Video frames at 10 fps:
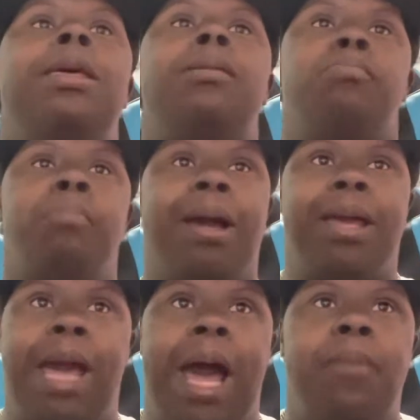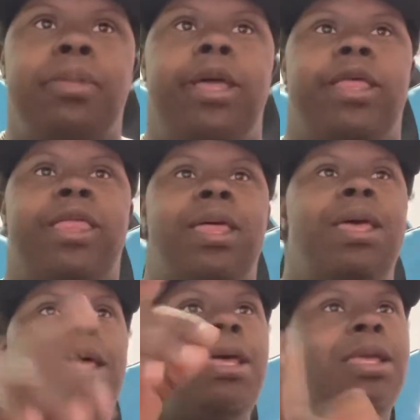my comments.
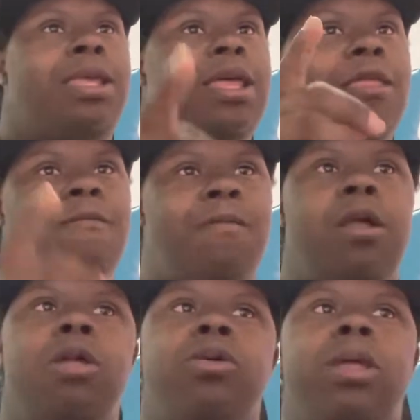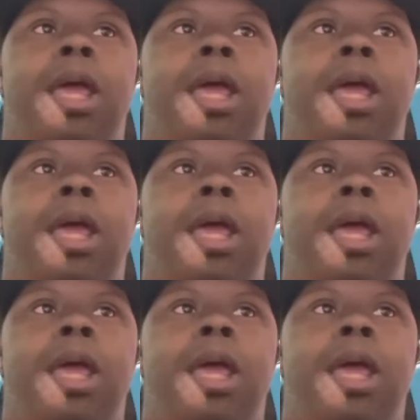This video that